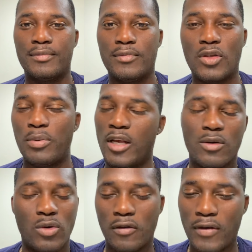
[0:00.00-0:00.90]
The plane
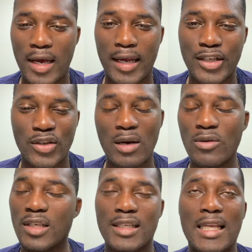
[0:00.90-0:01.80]
wouldn't fly. So that was
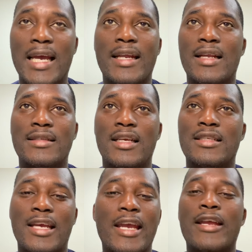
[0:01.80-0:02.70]
a sign that says,
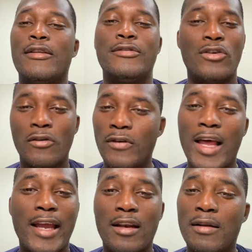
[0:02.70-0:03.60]
hey, don't
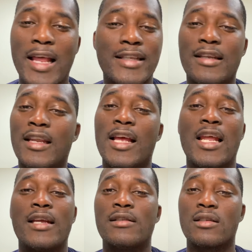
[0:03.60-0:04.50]
fly in Alaskan
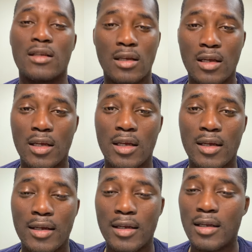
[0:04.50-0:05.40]
Airlines.
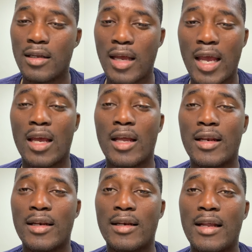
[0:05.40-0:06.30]

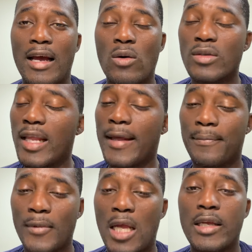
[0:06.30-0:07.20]
And I was like,
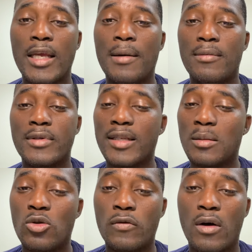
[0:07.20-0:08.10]
yep, time to
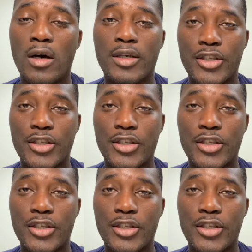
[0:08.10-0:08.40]
move on.